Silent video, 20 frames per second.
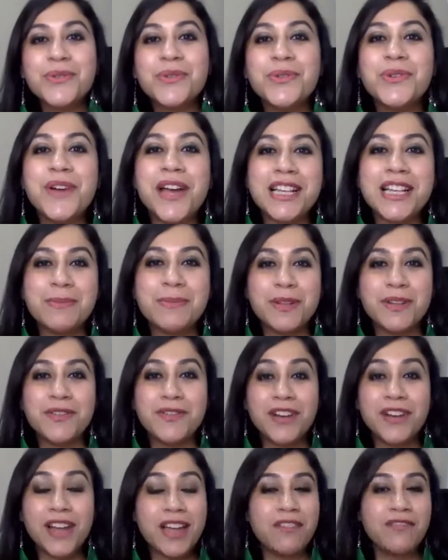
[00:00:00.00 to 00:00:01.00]
who has
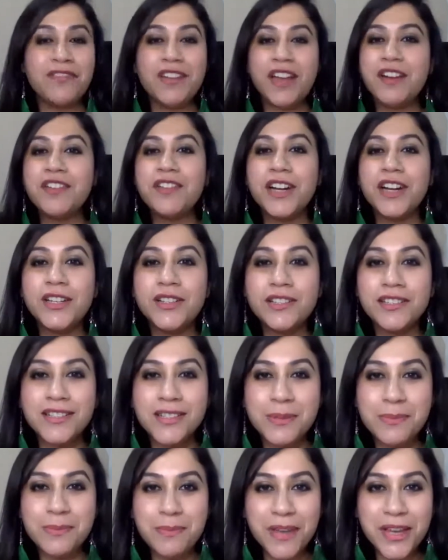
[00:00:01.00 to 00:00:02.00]
been a very regular
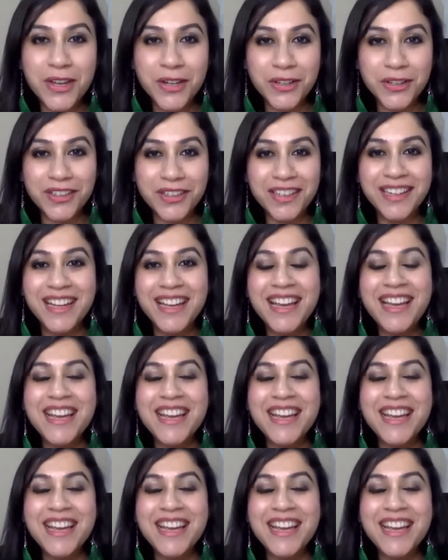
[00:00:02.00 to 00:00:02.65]
speaker.